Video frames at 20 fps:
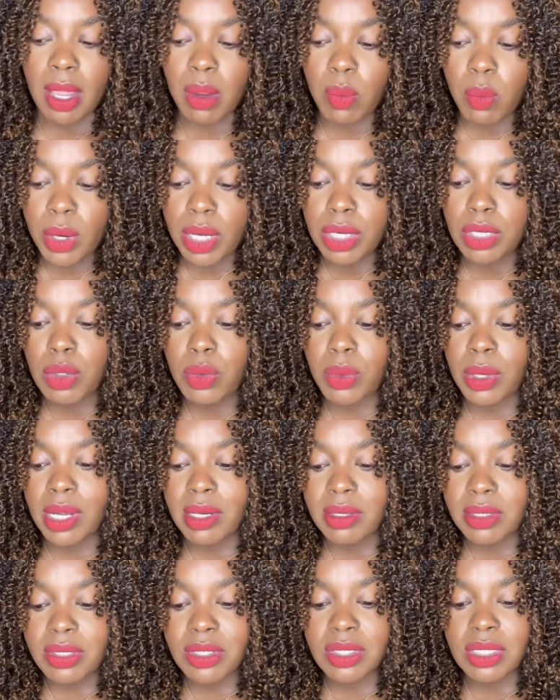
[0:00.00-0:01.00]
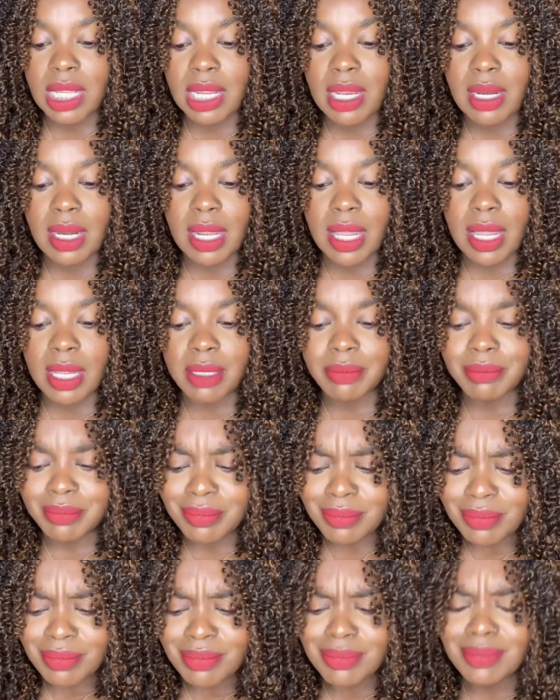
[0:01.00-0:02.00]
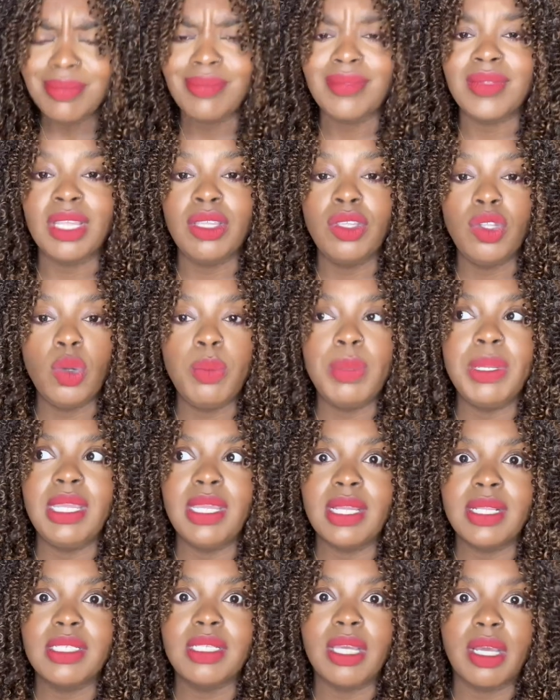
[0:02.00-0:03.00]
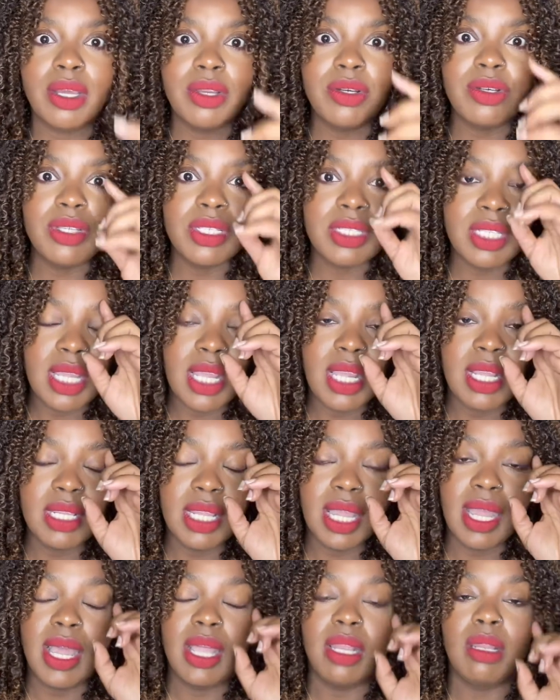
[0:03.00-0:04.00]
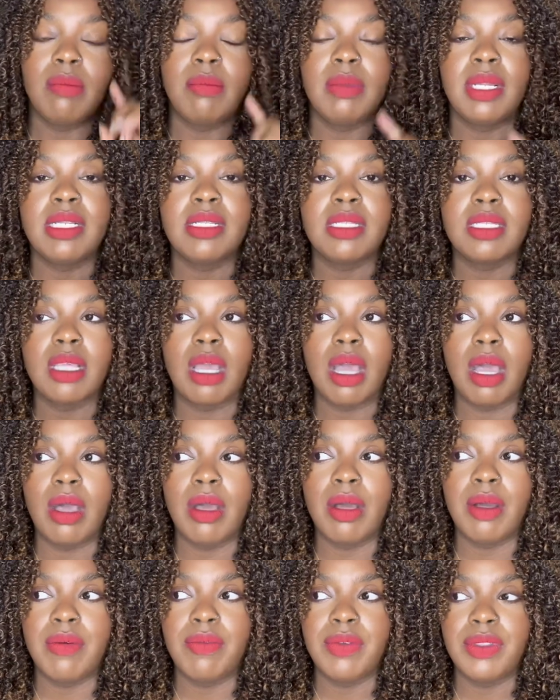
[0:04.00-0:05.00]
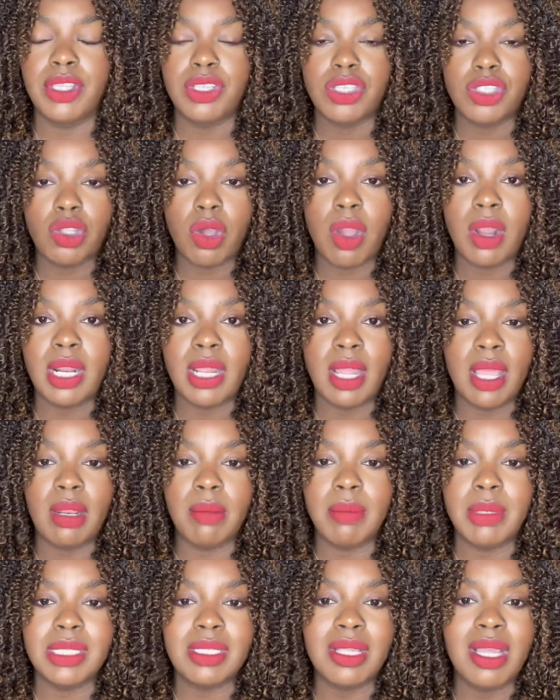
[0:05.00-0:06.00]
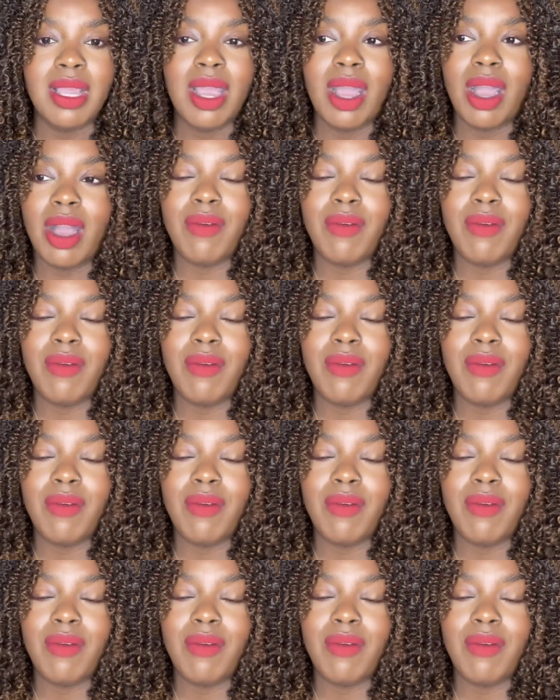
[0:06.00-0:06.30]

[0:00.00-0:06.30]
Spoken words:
And when you understand that, you begin to understand the elements of the starting elements